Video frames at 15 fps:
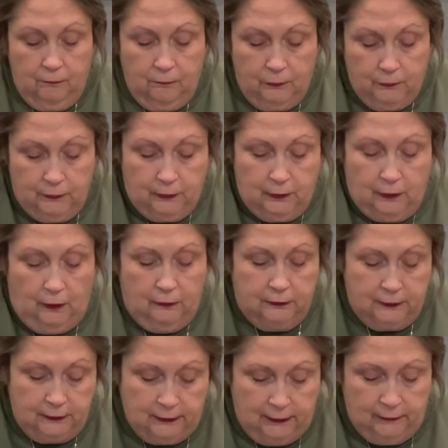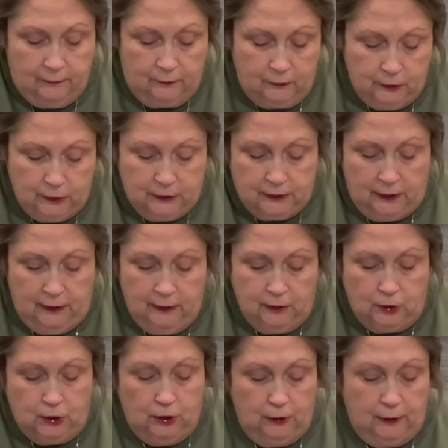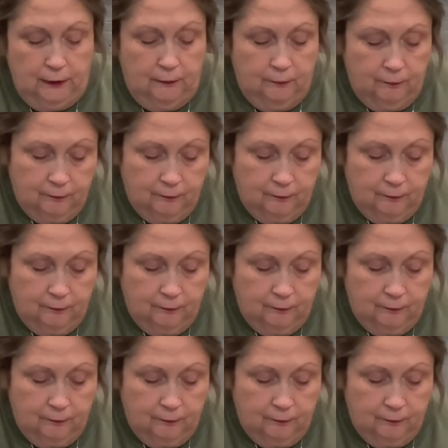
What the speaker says: Put it all together and just kind of chunk it.